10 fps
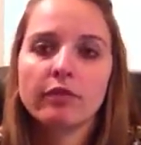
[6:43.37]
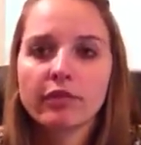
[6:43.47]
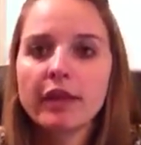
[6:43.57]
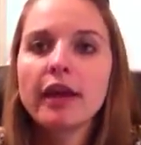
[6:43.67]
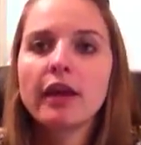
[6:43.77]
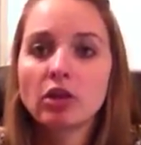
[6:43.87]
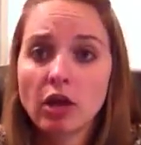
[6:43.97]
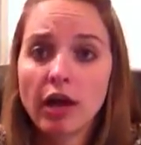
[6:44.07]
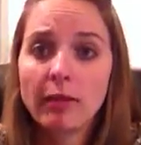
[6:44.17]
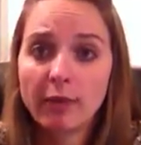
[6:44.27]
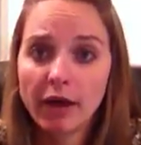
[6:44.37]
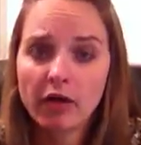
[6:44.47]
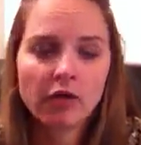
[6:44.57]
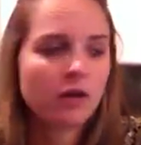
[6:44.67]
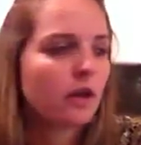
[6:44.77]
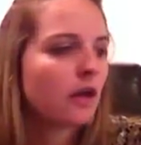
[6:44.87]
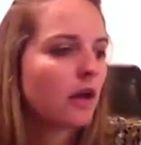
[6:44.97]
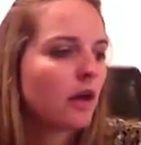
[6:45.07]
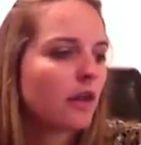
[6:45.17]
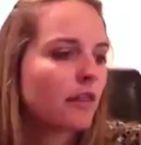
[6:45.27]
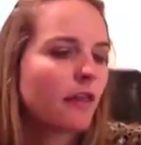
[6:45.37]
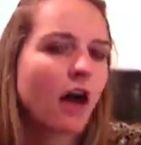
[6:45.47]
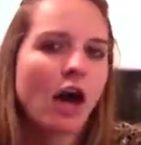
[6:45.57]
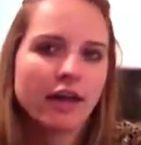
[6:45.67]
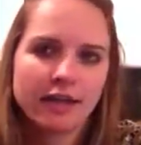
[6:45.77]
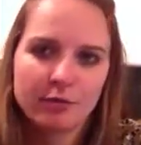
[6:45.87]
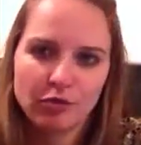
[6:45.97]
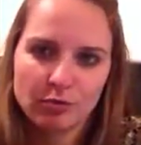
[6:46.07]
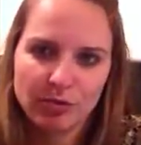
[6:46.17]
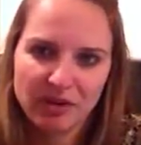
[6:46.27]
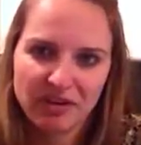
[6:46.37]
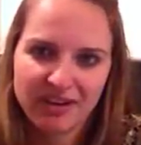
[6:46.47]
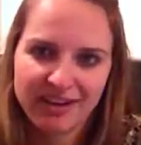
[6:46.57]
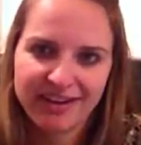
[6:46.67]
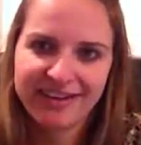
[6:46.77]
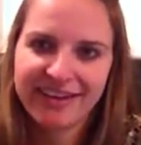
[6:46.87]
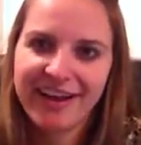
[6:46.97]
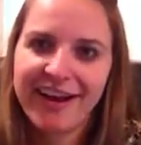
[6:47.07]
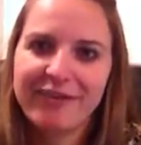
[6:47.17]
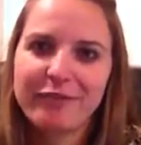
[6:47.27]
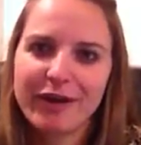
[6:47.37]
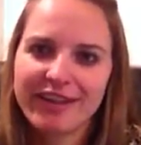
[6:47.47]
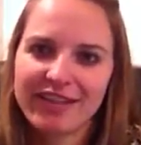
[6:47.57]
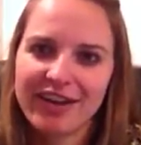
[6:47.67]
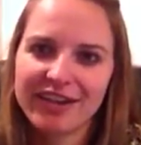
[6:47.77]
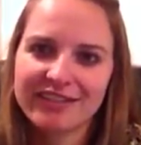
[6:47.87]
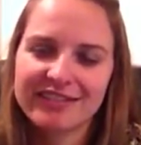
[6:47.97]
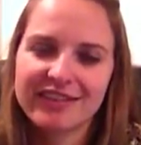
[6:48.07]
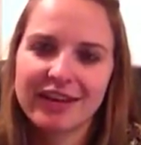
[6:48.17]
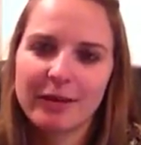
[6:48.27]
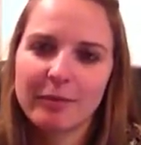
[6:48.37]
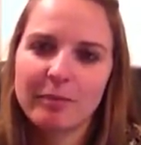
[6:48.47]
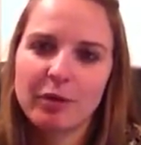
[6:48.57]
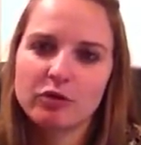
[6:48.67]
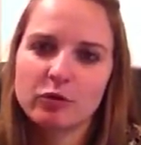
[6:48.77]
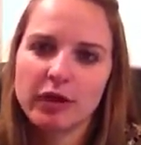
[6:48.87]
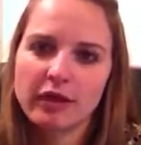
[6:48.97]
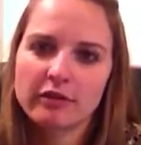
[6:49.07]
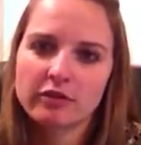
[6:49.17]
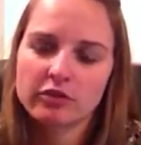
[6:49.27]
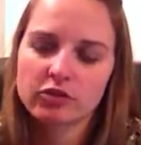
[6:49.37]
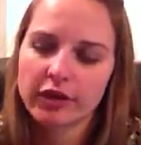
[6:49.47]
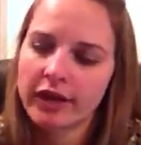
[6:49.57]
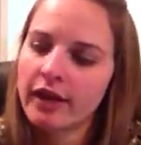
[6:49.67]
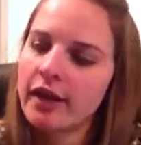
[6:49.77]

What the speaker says: thinking a lot about the honeymoon period of weight loss, post-weight loss surgery.